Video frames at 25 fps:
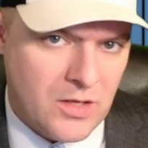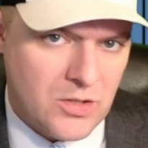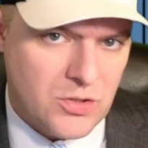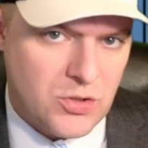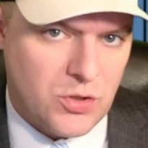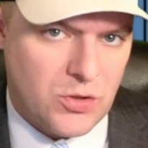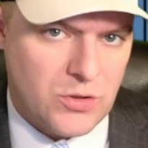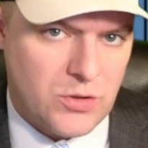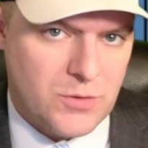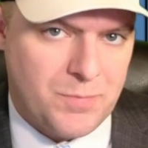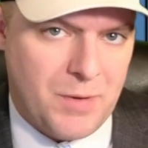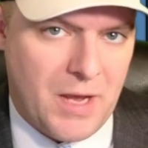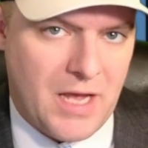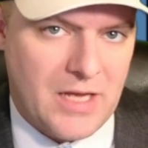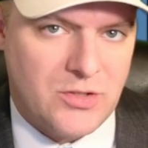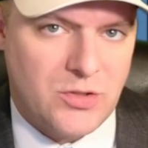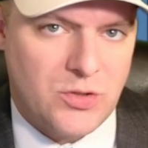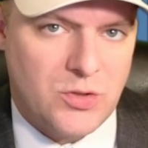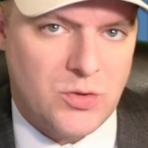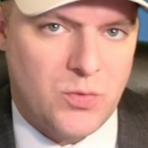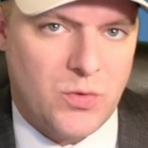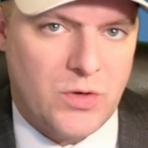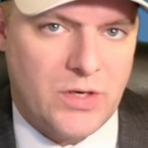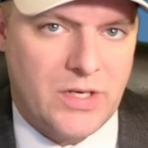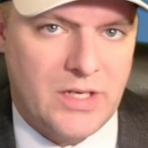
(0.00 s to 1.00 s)
Church
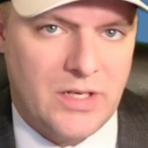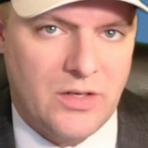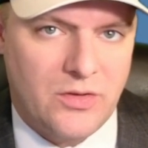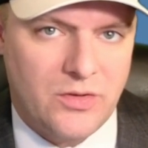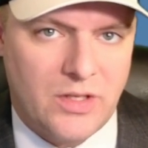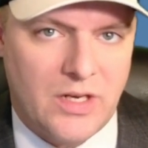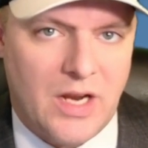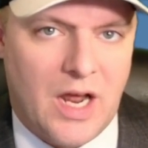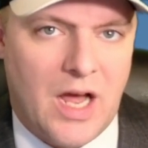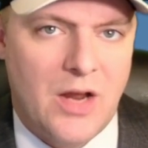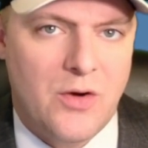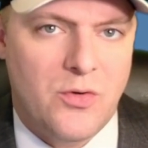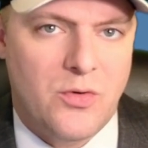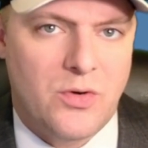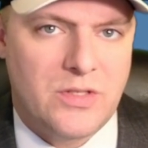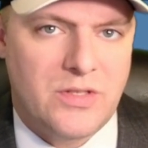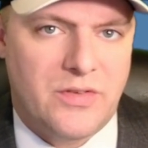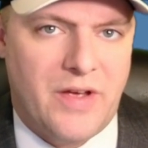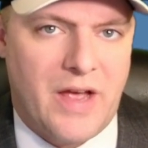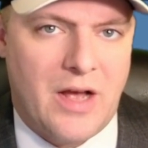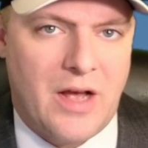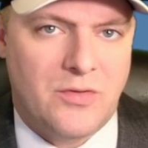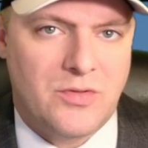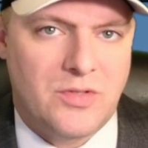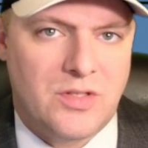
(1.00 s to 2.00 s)
pastors were killed and hundreds of
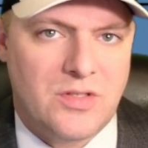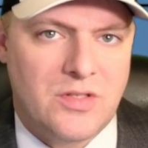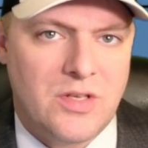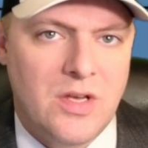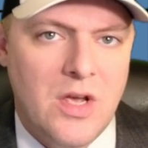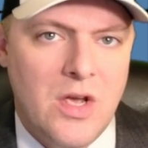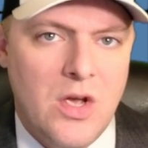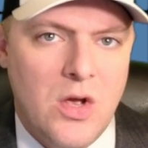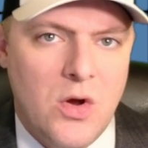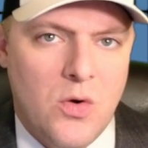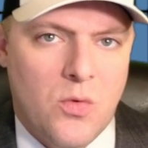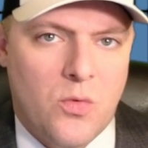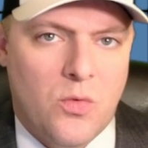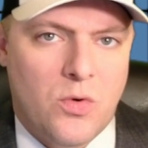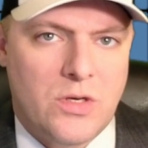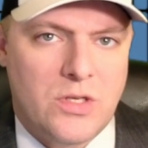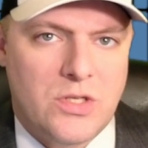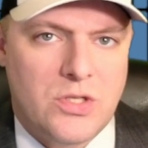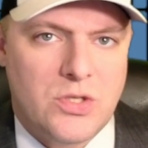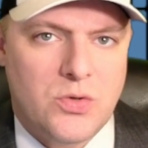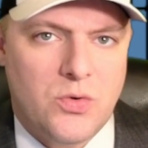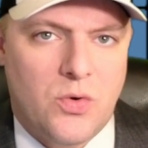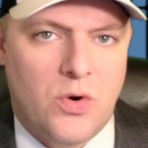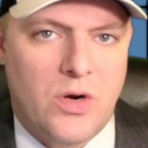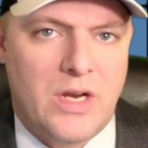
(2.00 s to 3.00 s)
houses were
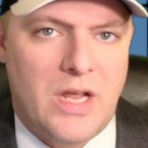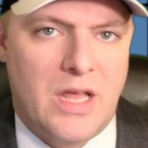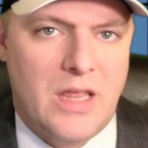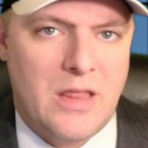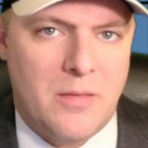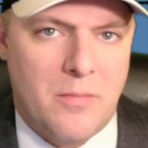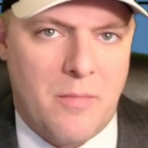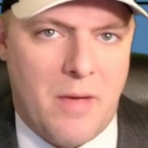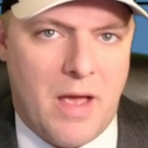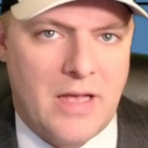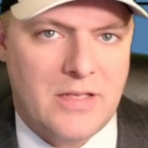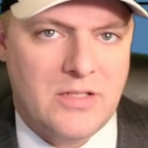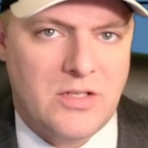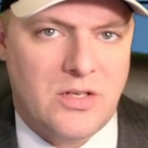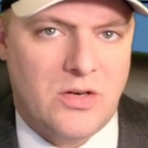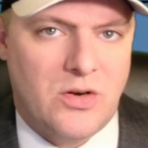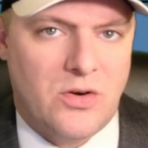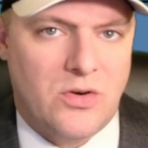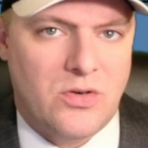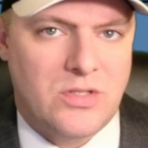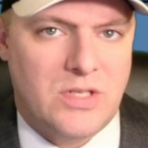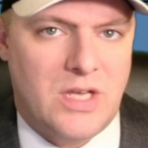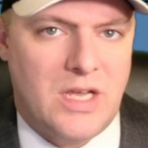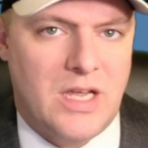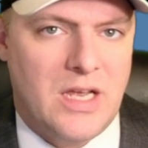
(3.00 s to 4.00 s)
destroyed in the
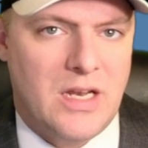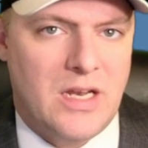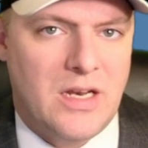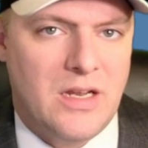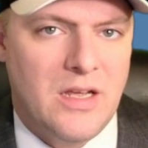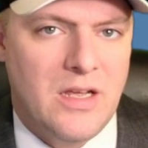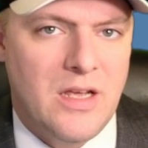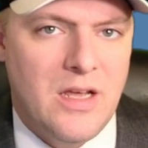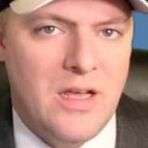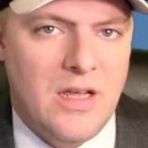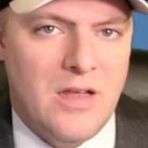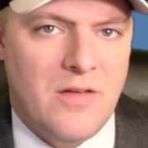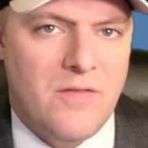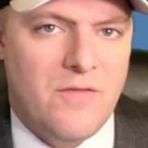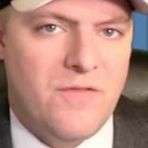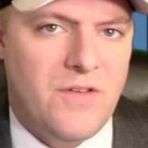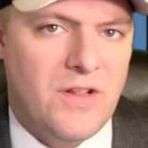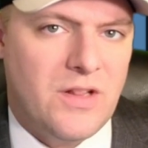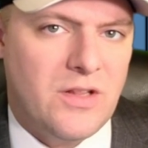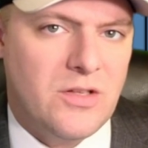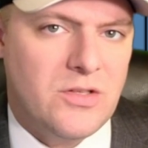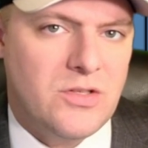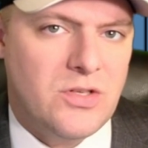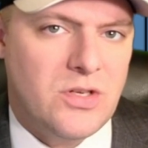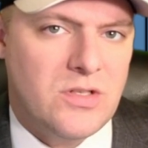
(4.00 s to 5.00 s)
massacres in
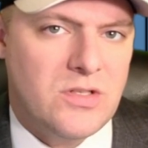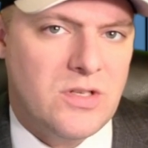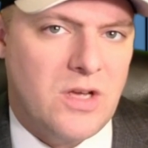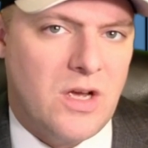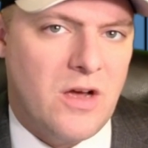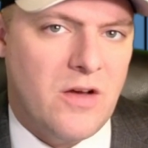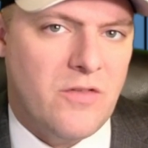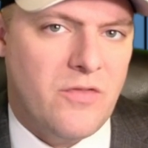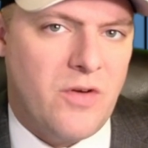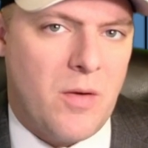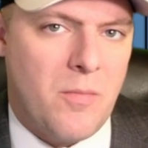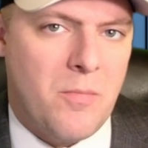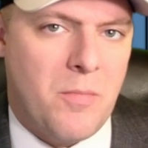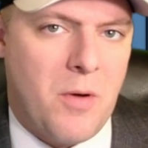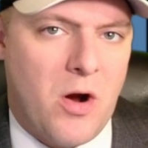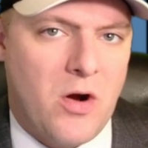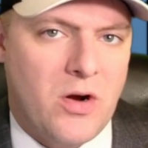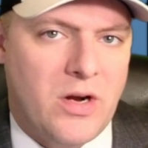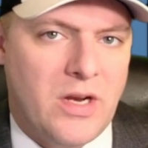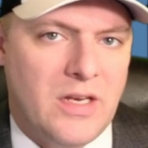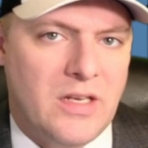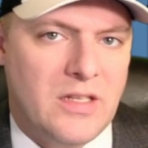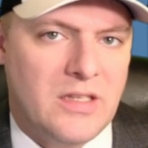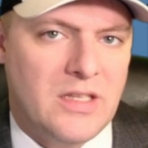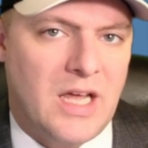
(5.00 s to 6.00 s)
villages of
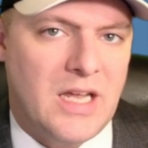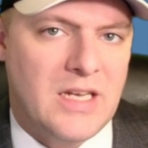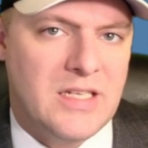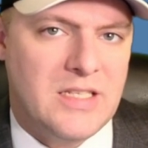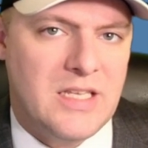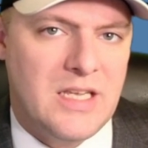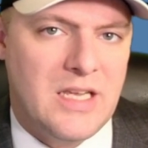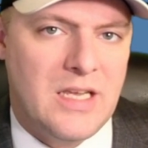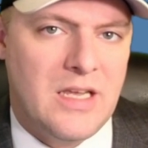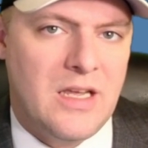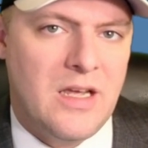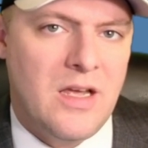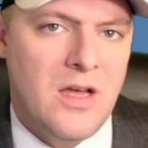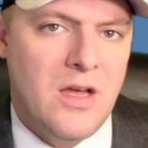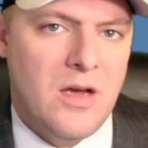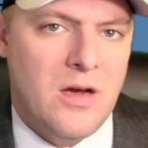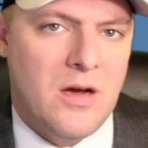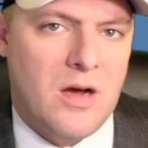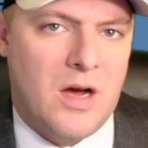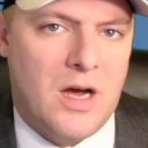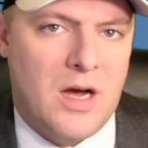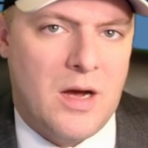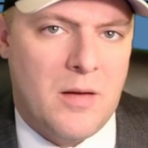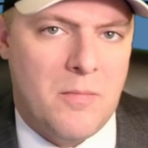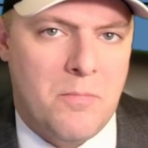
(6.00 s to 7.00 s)
Barkin Ladi,
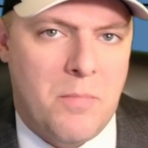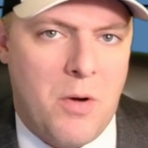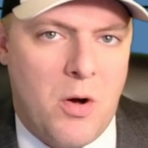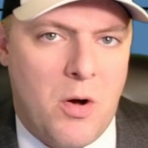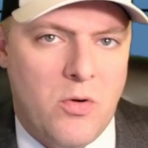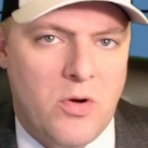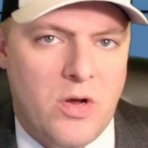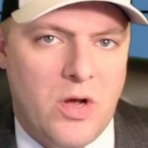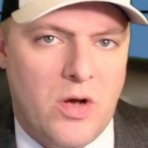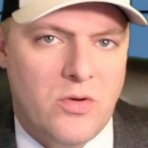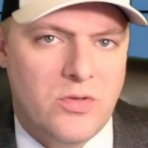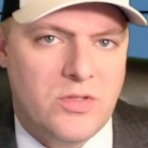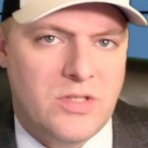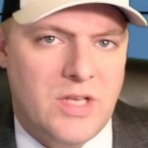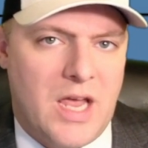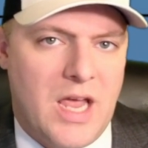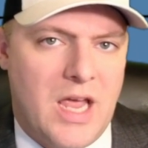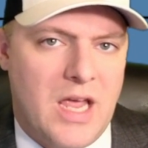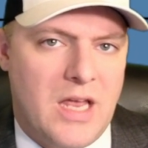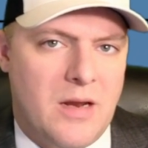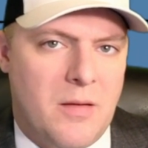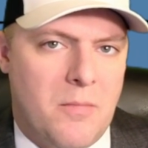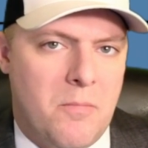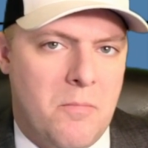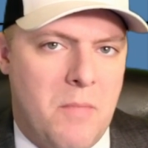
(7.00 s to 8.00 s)
uh, Bokkos,
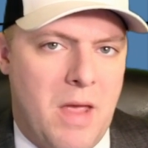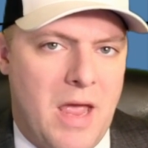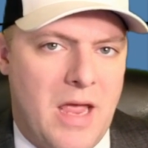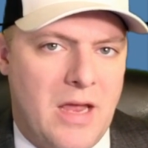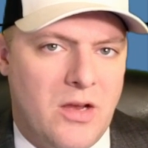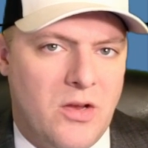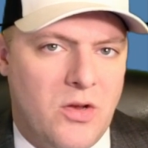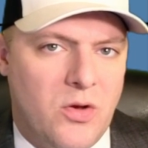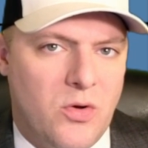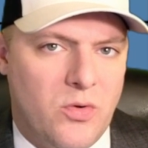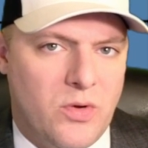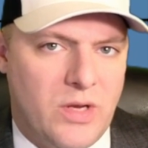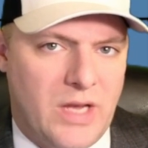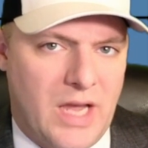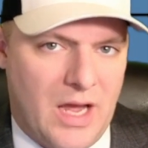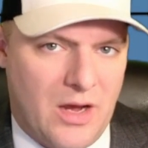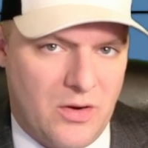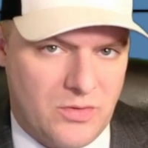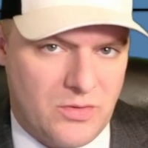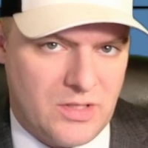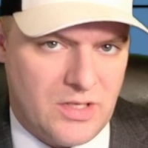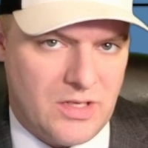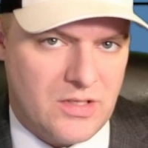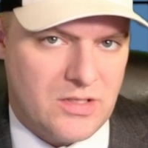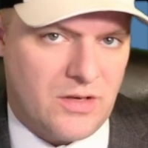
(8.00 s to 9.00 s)
and Mangu
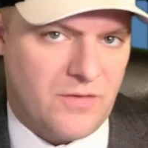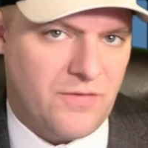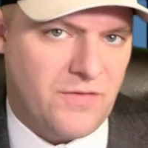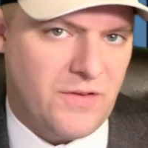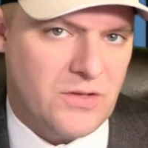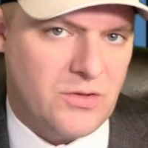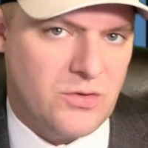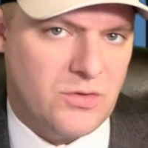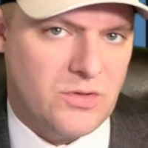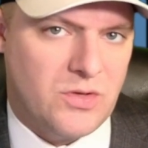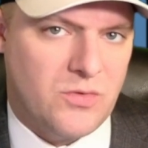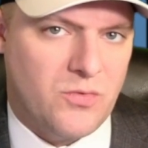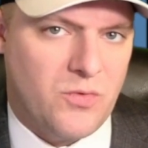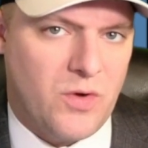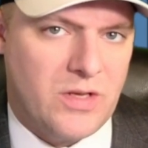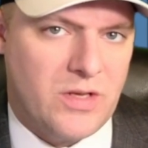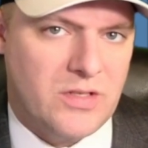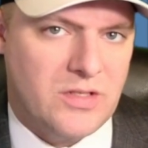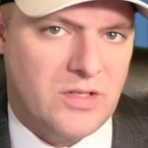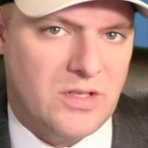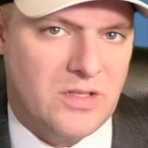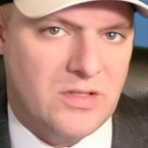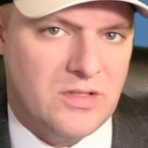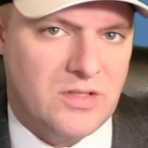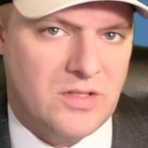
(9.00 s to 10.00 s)
counties, officials and
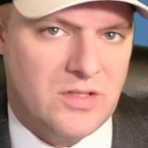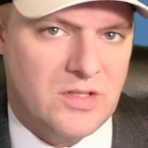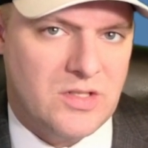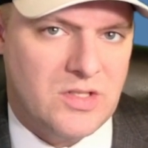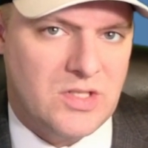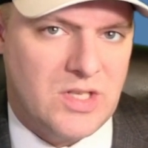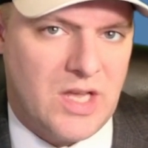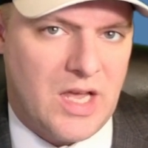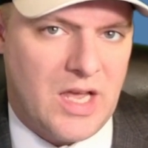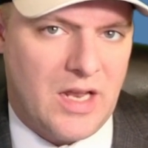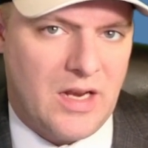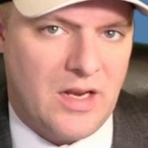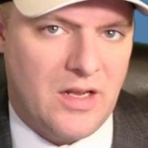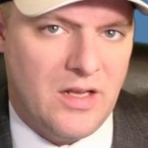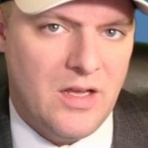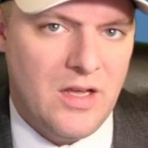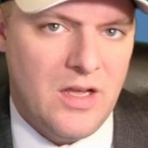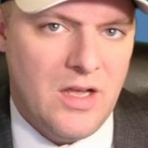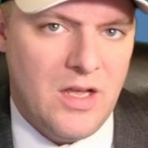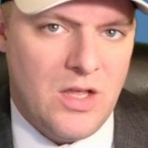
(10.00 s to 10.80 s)
residents said.